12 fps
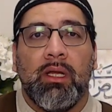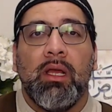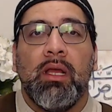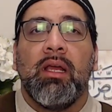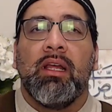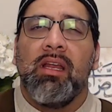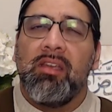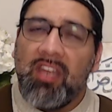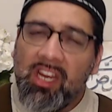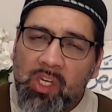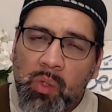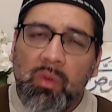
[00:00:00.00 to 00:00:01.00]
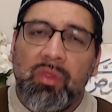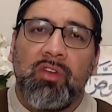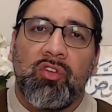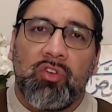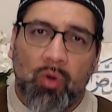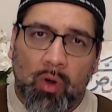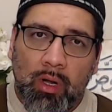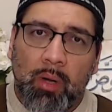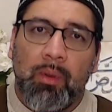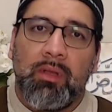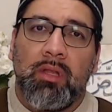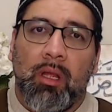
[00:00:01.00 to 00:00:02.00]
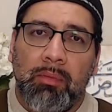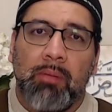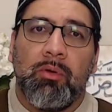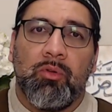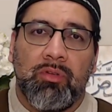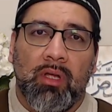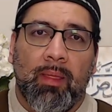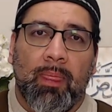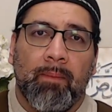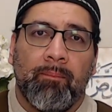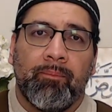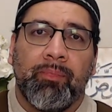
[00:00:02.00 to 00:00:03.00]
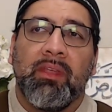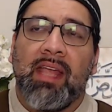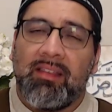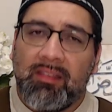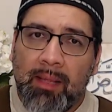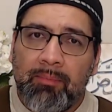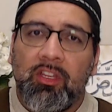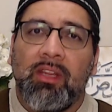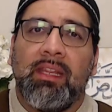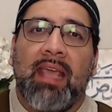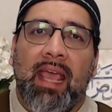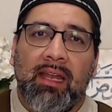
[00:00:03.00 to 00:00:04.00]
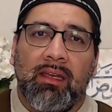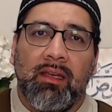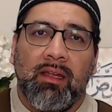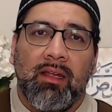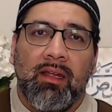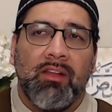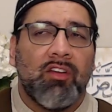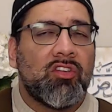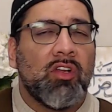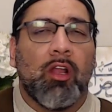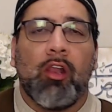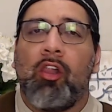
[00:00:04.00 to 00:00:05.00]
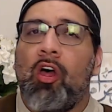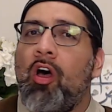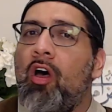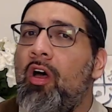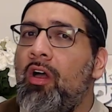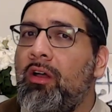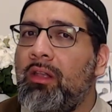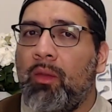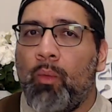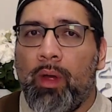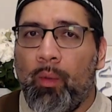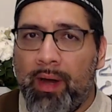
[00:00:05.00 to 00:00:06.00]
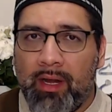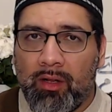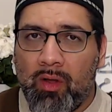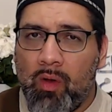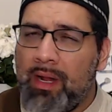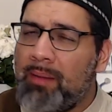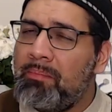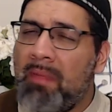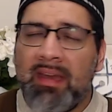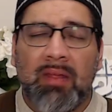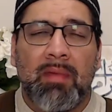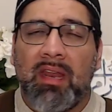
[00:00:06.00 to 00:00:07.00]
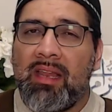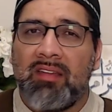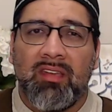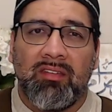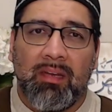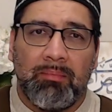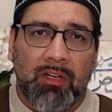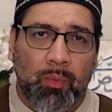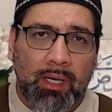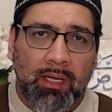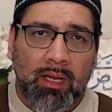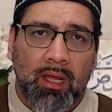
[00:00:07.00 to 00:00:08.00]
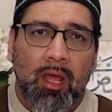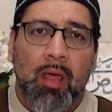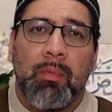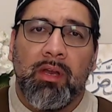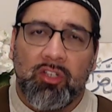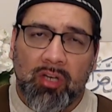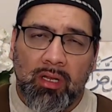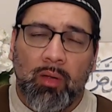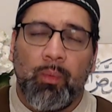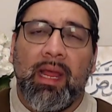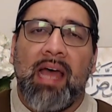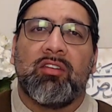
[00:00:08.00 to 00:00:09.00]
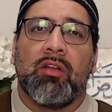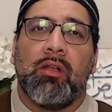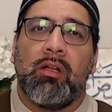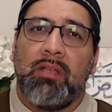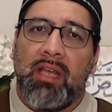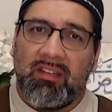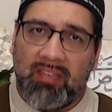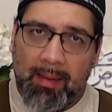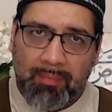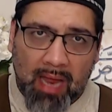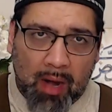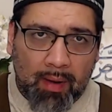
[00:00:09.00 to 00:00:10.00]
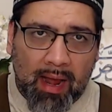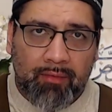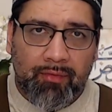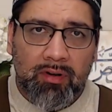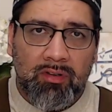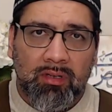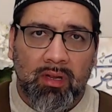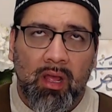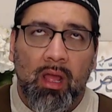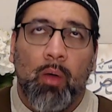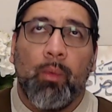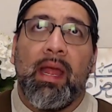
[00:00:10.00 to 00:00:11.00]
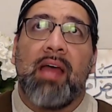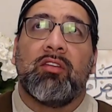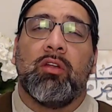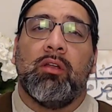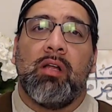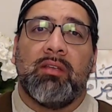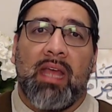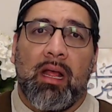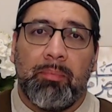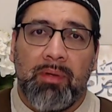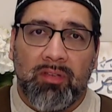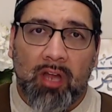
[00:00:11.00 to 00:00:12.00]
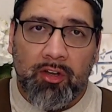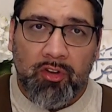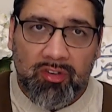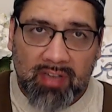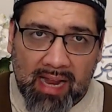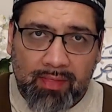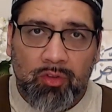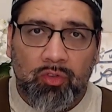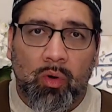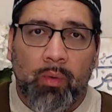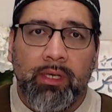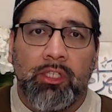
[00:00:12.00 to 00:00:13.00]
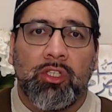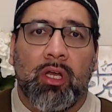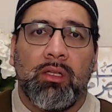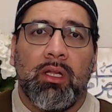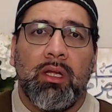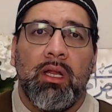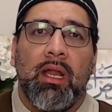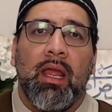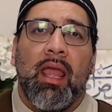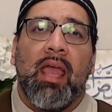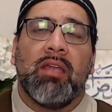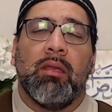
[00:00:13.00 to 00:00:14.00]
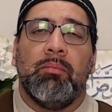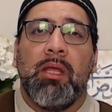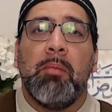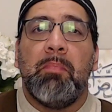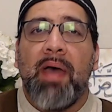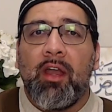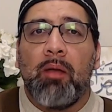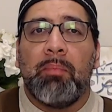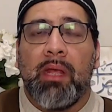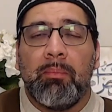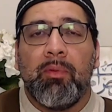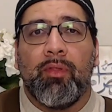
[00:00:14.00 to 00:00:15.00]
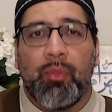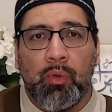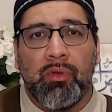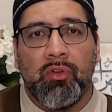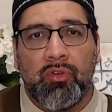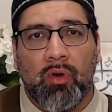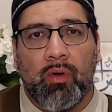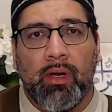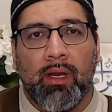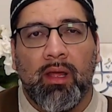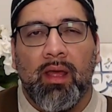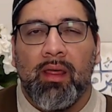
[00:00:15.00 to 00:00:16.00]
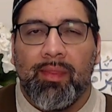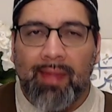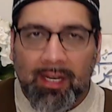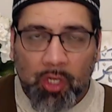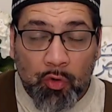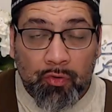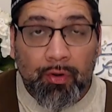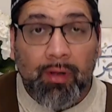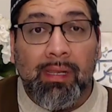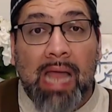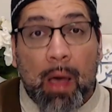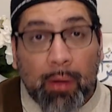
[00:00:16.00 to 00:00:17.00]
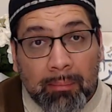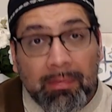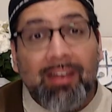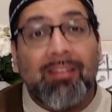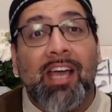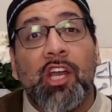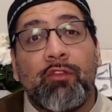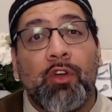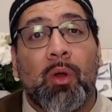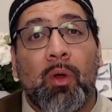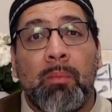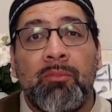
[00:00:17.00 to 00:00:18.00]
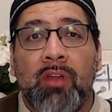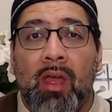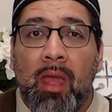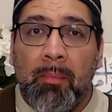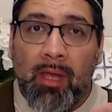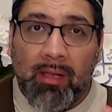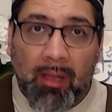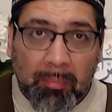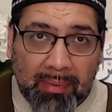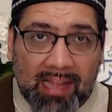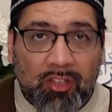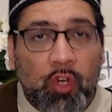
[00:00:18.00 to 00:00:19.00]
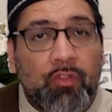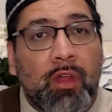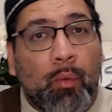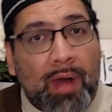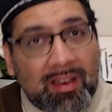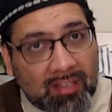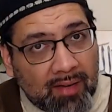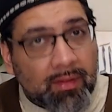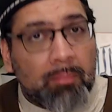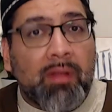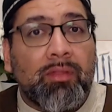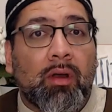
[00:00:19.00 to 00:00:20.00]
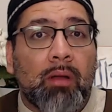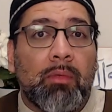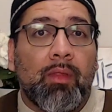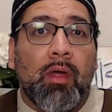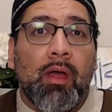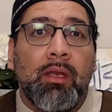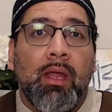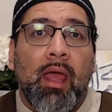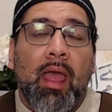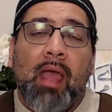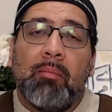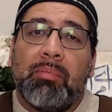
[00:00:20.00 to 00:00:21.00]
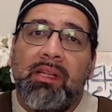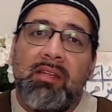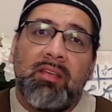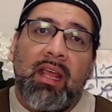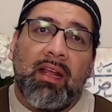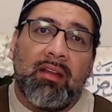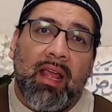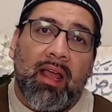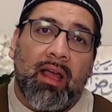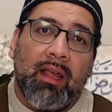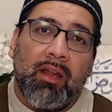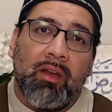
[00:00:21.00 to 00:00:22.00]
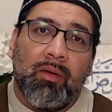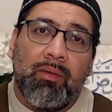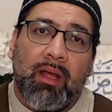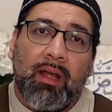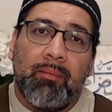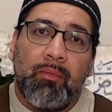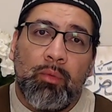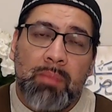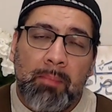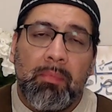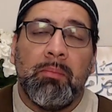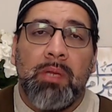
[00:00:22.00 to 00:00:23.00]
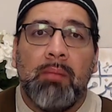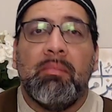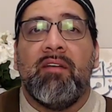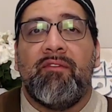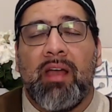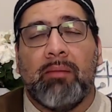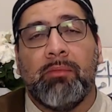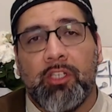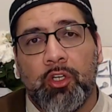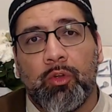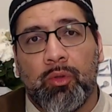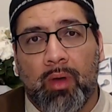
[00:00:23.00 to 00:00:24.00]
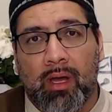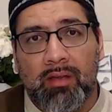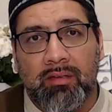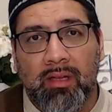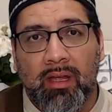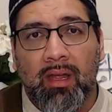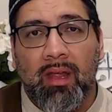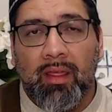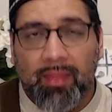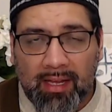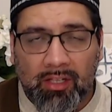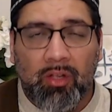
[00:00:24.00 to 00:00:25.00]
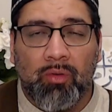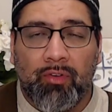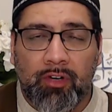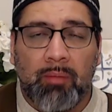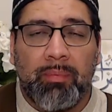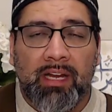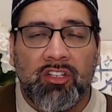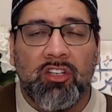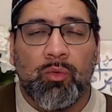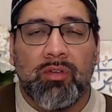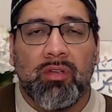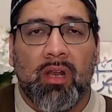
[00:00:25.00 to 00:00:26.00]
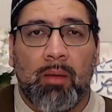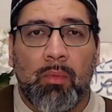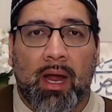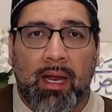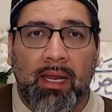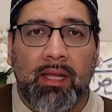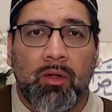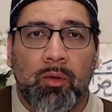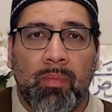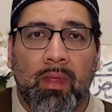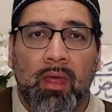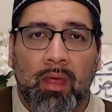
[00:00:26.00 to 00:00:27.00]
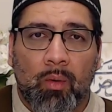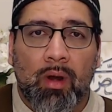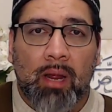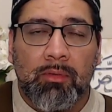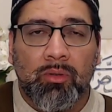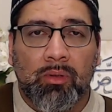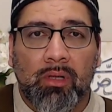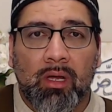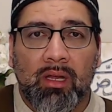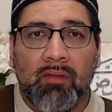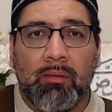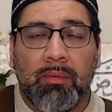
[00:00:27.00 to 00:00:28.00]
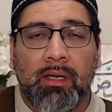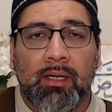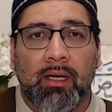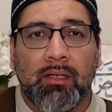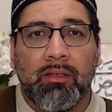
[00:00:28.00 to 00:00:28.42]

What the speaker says: Continue this story with Nabi Musa. Get them to the end. There's still a long way to go and many, many lessons in between. But inshallah, we ask Allah to accept our efforts. We ask Allah to help us understand this story, inshallah, and to be better people through this story. Thank you for allowing me inside of your homes. May Allah bless you for the rest of the month of Ramadan. And please, remember me and my family in your du'as. Thank you for your patience. Wassalamu alaikum wa rahmatullahi wa barakatuh.